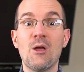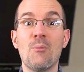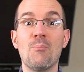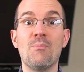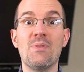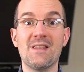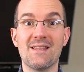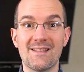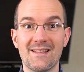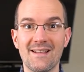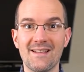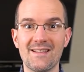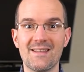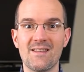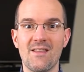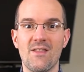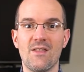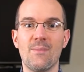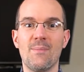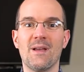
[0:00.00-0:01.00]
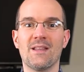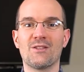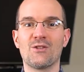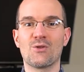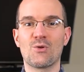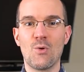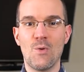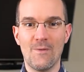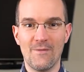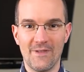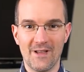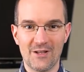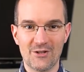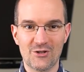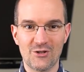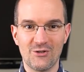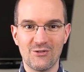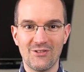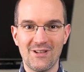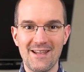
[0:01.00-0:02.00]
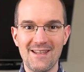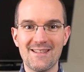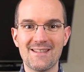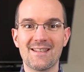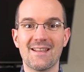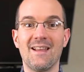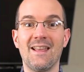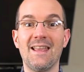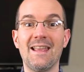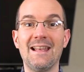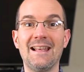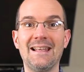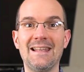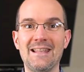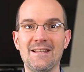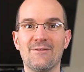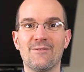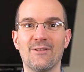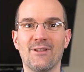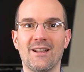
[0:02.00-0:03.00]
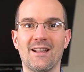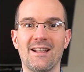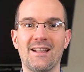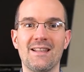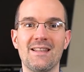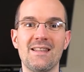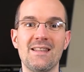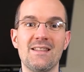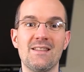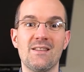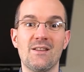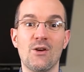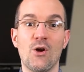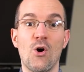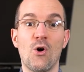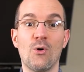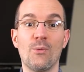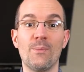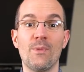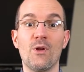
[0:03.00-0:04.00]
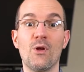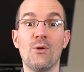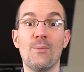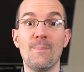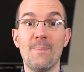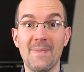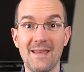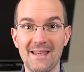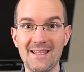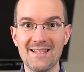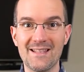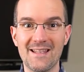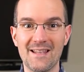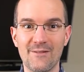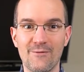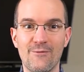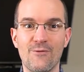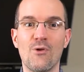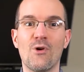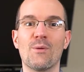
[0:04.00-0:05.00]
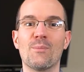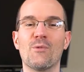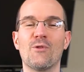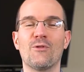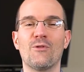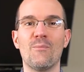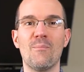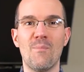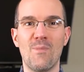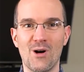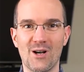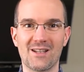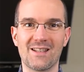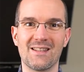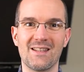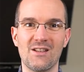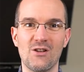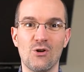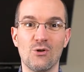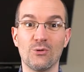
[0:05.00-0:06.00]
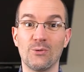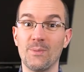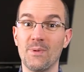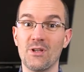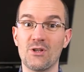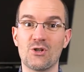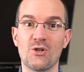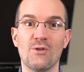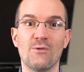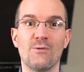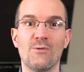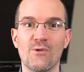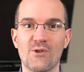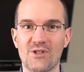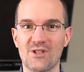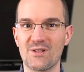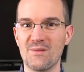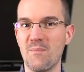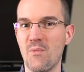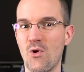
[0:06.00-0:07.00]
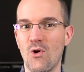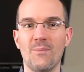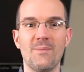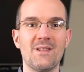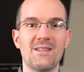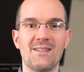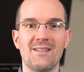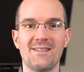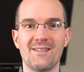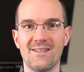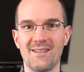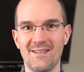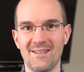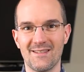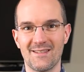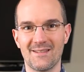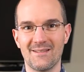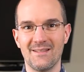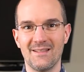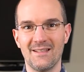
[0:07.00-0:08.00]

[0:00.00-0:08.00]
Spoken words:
Besides the better conversion rates, a lead funnel is an amazing form of marketing automation for small businesses.